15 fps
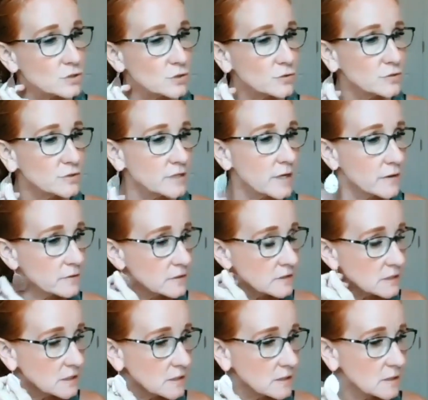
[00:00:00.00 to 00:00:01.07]
turns out
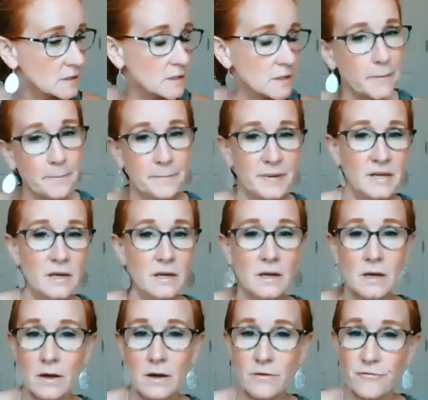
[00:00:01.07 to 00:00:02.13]
to
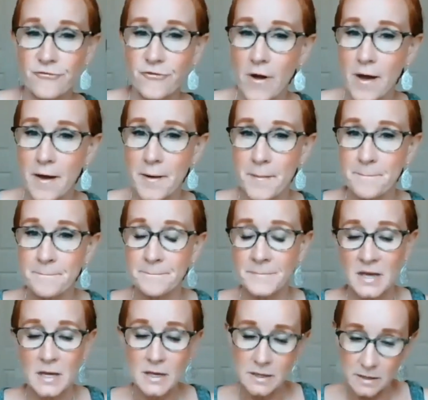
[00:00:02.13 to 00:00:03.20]
be from
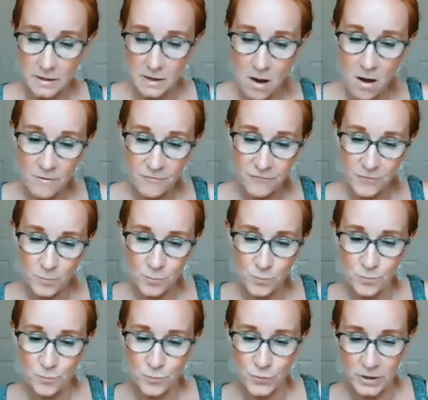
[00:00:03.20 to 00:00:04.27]
not
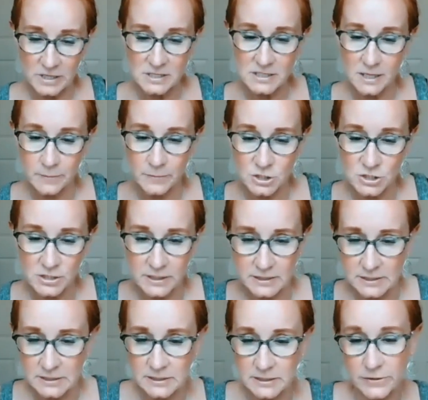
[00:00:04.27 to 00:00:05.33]
from brain damage
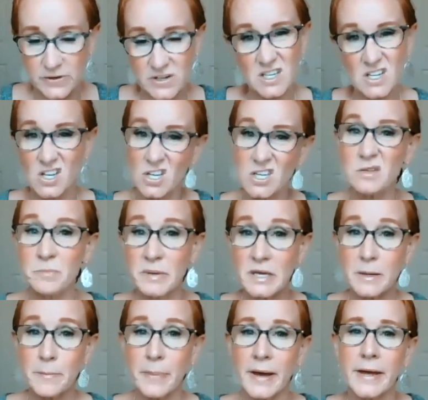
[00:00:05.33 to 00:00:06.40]
necessarily, could
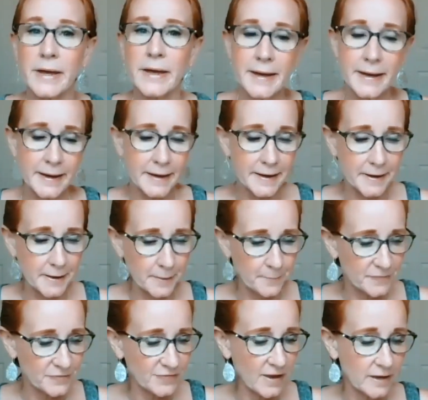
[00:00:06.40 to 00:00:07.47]
be, but
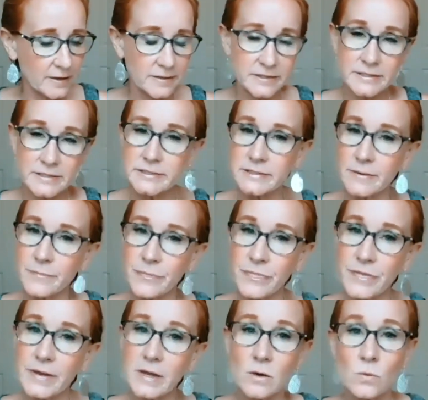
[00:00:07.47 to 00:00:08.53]
um, that is
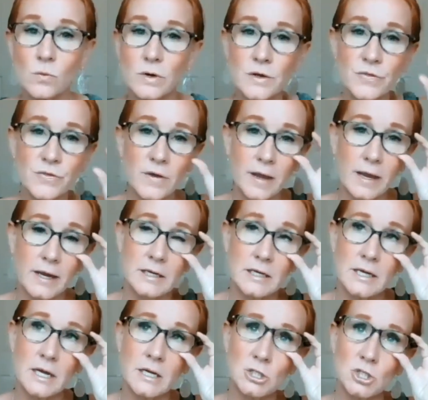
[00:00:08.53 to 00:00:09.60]
something with
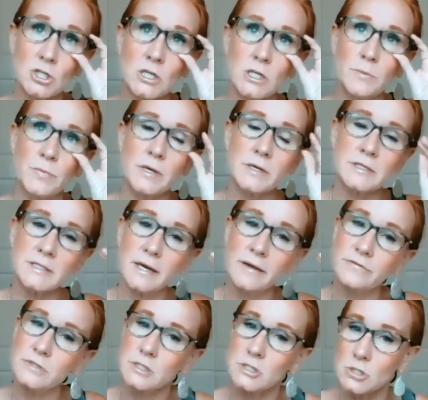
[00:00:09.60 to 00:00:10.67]
ADHD because I
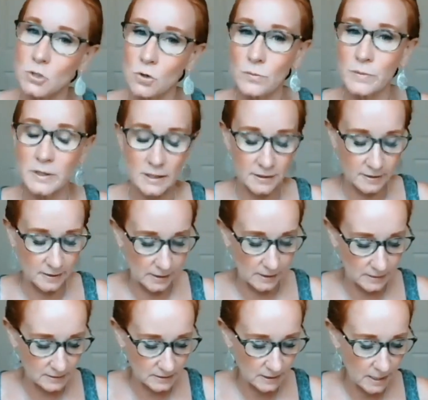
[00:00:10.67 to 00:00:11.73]
have so many
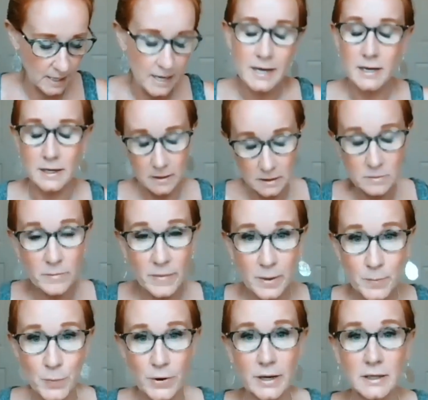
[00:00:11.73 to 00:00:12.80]
things in
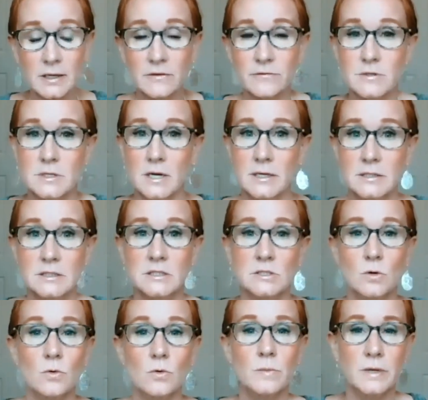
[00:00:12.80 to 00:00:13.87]
my brain. I've done
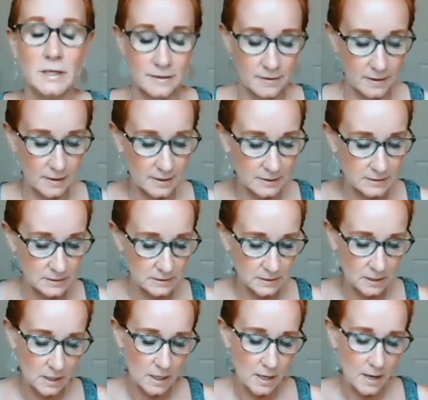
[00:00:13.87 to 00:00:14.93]
so many things.
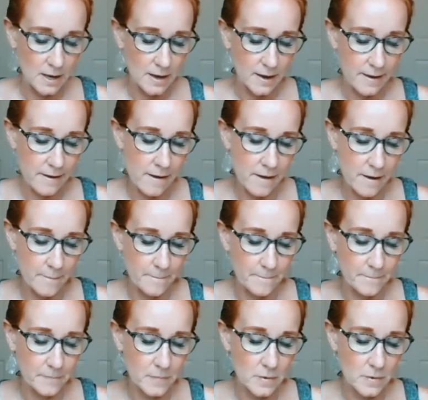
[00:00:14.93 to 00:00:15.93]
Um,